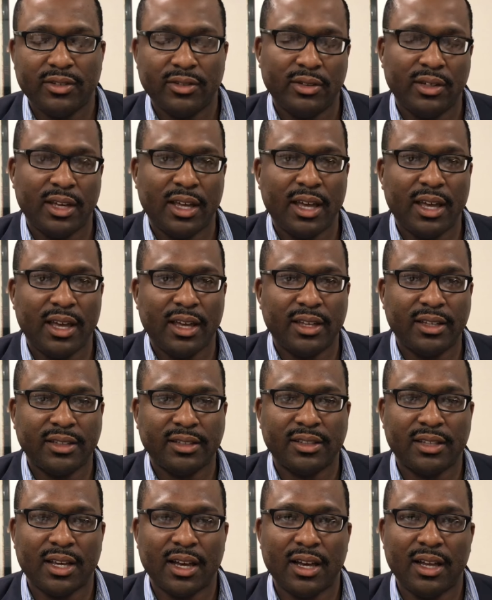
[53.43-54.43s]
Is
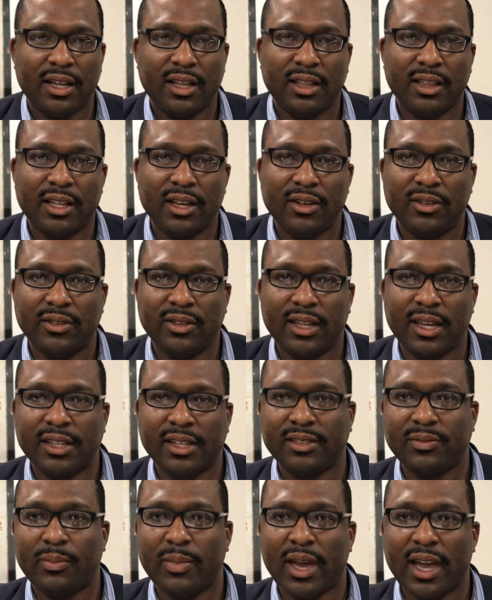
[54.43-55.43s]
a loan that's
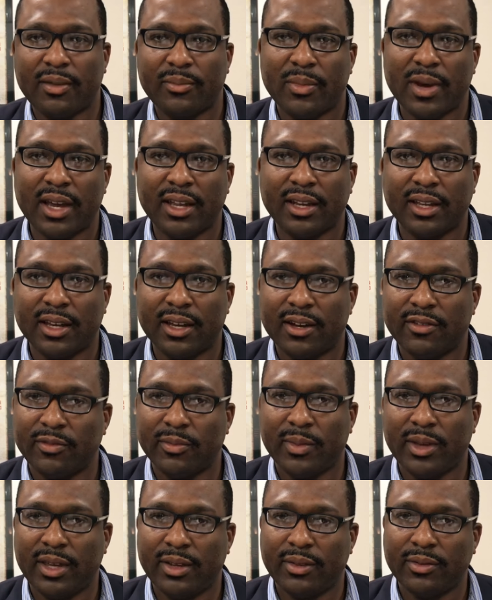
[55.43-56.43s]
backed by the government,